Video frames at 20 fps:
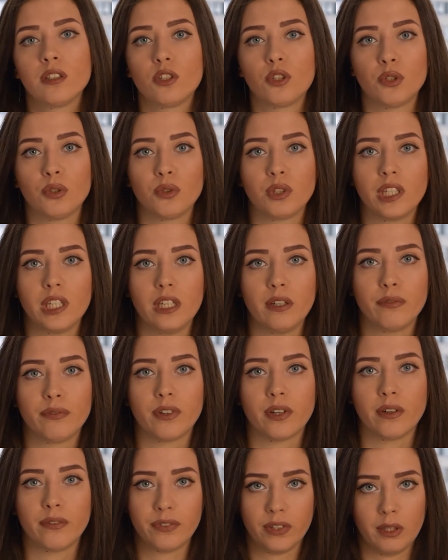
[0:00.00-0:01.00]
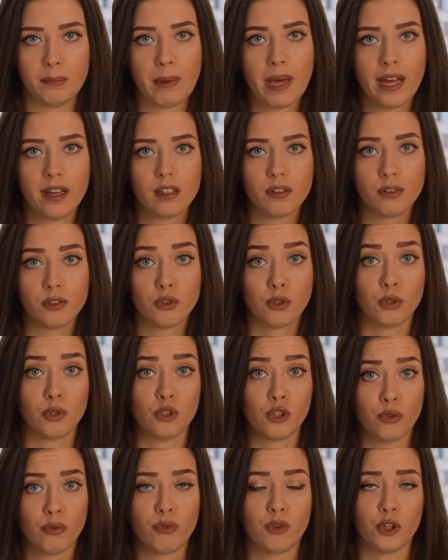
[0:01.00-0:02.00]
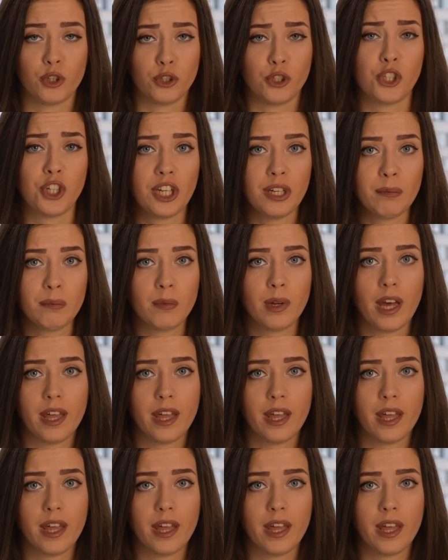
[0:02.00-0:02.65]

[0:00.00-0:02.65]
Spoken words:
to give feedback for your gym,